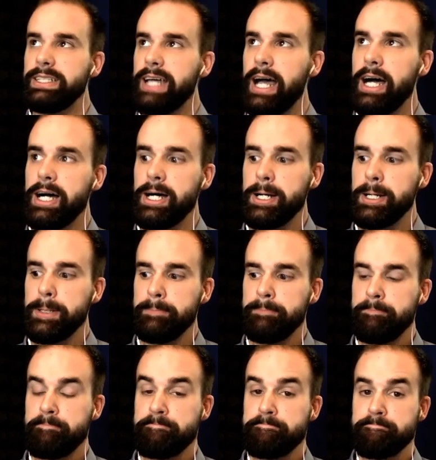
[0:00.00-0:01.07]

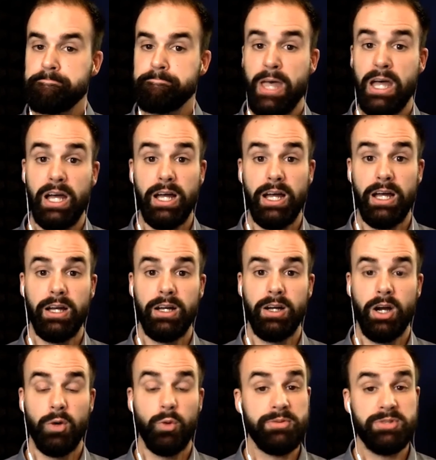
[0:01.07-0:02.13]
Our
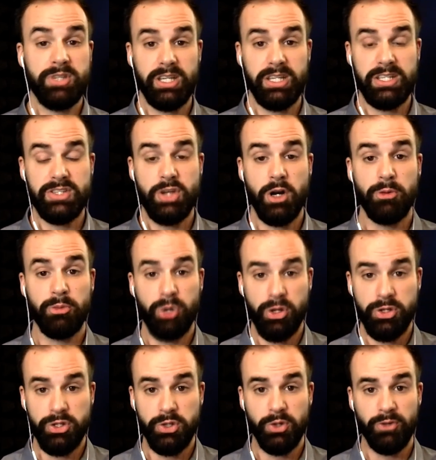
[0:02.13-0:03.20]
website is
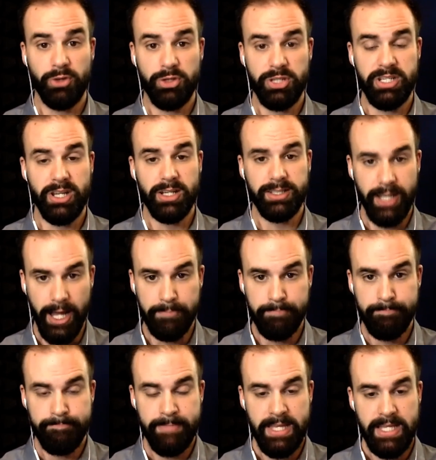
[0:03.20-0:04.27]
harmonbrothersuniversity.com.
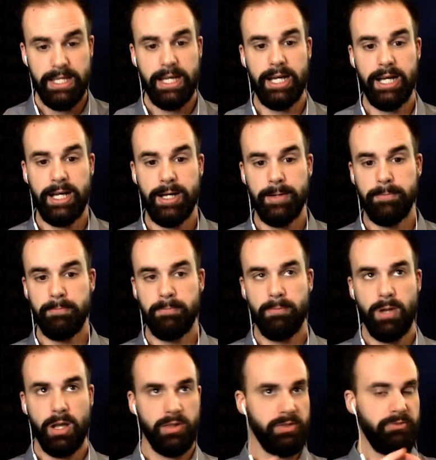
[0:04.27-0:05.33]
At
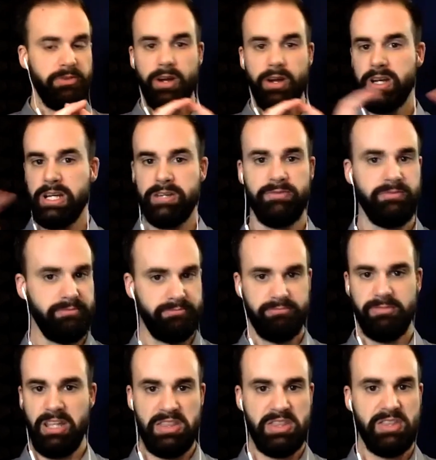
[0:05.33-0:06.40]

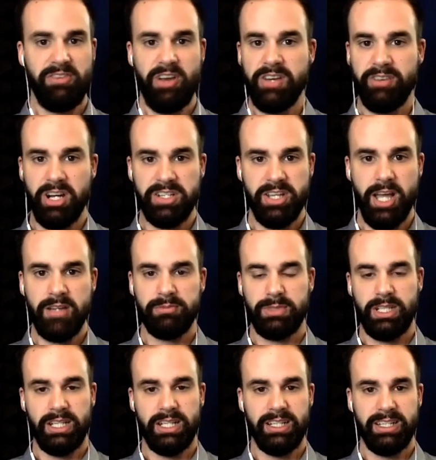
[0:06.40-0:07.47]
the very, very top,
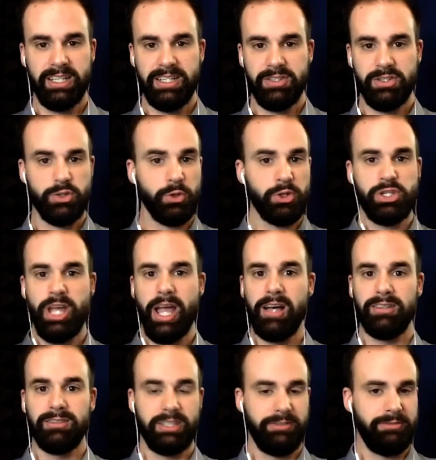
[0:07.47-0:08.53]
it sorts you
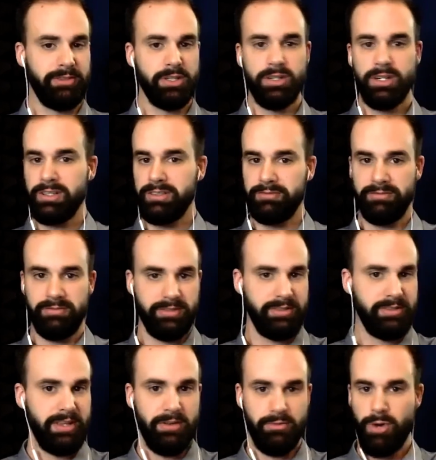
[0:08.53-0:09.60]
out. If you're
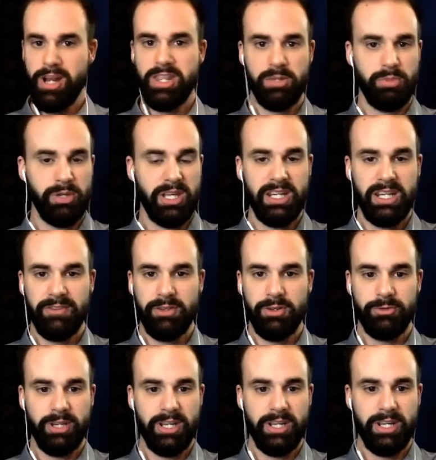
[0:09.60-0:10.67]
right at the beginning of your
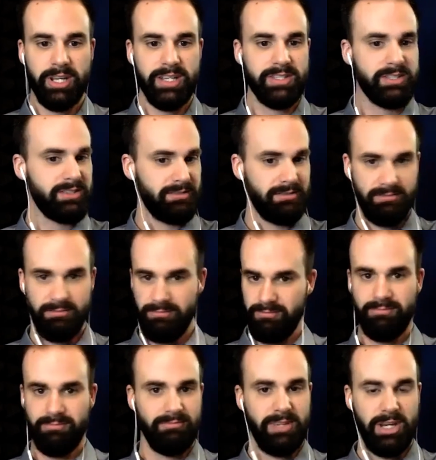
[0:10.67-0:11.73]
phase,
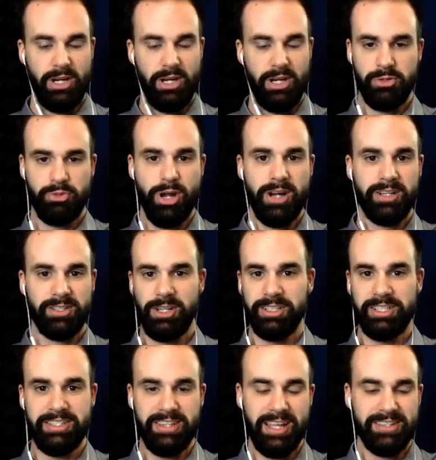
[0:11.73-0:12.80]
here's a product called
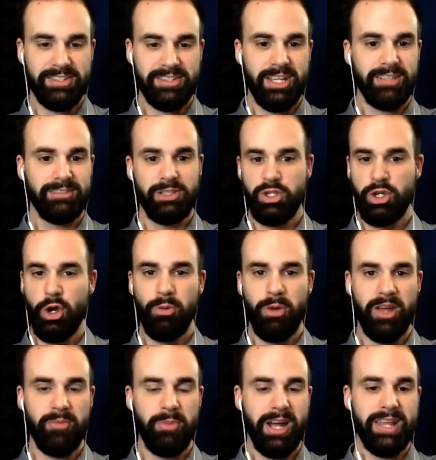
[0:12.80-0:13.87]
Easy Ads That Sell. You should go ahead
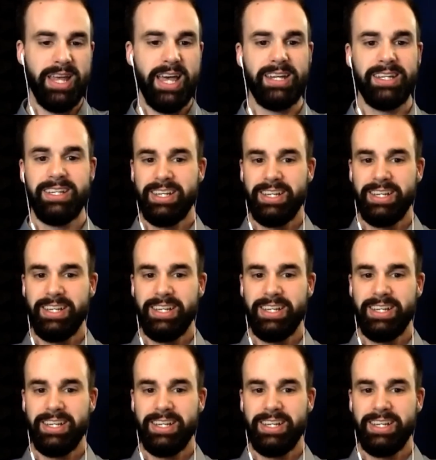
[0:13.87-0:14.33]
and buy that.